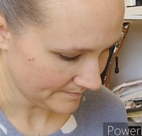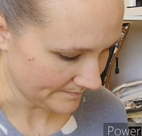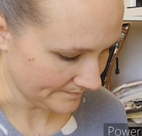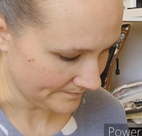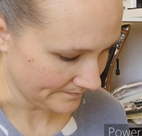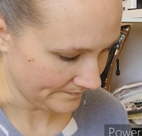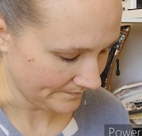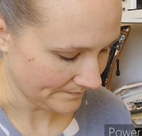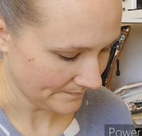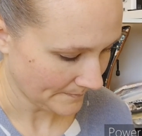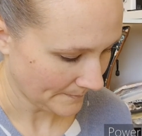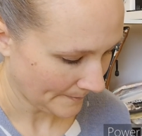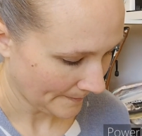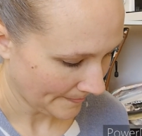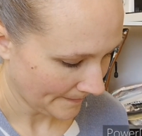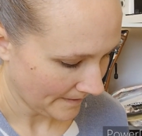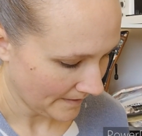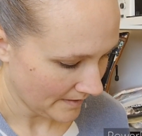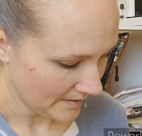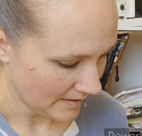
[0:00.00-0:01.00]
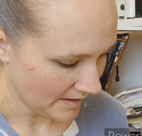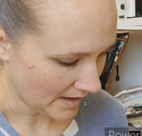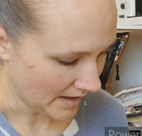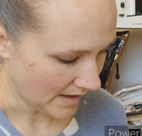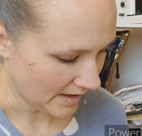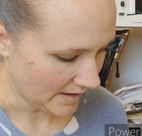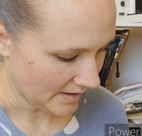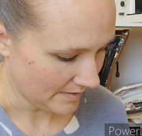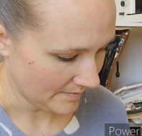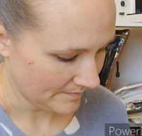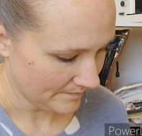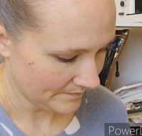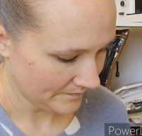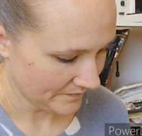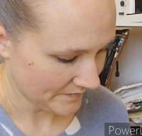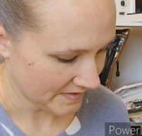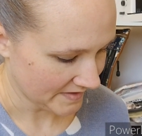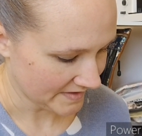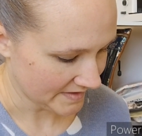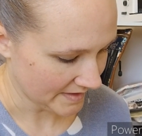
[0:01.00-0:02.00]
I can.
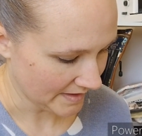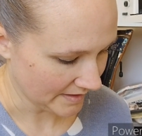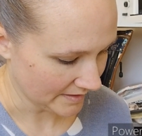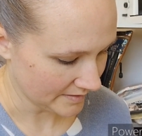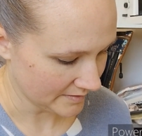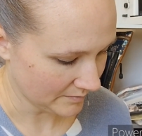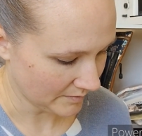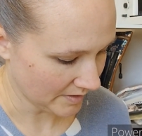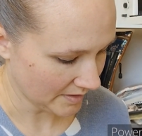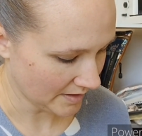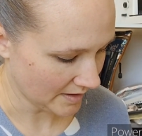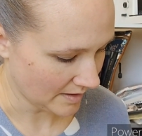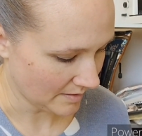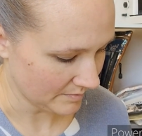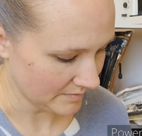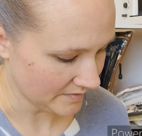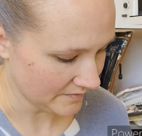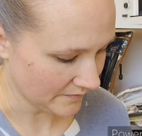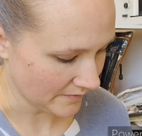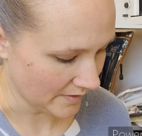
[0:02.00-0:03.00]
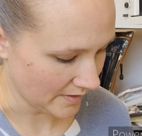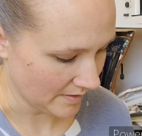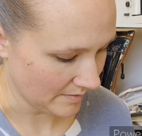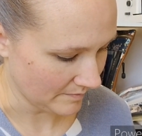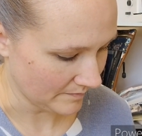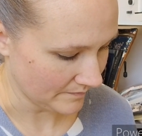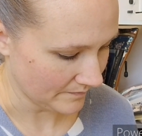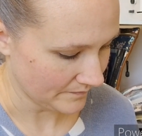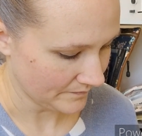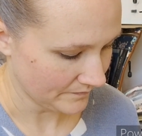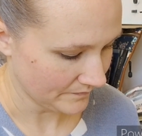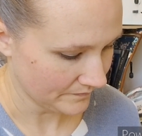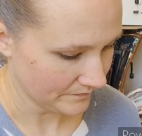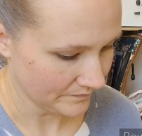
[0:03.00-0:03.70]
This next one comes from